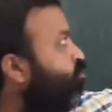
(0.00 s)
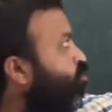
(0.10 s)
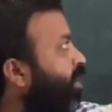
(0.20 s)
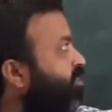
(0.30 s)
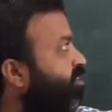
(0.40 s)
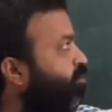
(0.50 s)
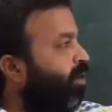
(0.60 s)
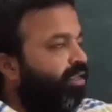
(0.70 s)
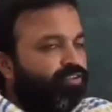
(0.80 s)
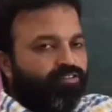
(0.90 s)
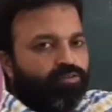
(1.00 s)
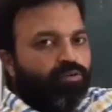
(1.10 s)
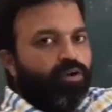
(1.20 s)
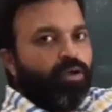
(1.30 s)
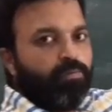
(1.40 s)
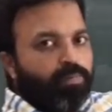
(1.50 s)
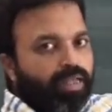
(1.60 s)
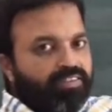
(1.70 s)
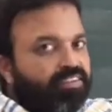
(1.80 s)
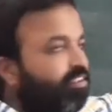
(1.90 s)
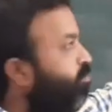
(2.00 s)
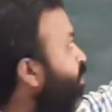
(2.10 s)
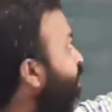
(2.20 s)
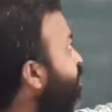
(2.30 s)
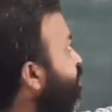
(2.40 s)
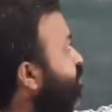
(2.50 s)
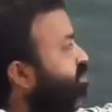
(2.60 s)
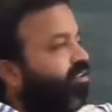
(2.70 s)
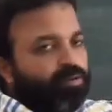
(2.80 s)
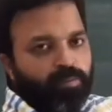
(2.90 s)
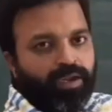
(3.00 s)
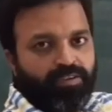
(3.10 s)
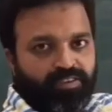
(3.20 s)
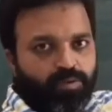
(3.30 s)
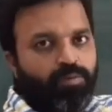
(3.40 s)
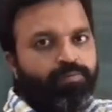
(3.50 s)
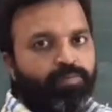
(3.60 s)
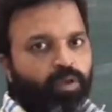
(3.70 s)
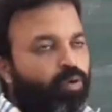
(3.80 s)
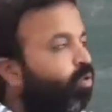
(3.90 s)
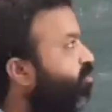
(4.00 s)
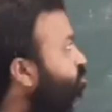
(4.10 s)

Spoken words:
2 by z minus 2 plus 6 by z minus 2 whole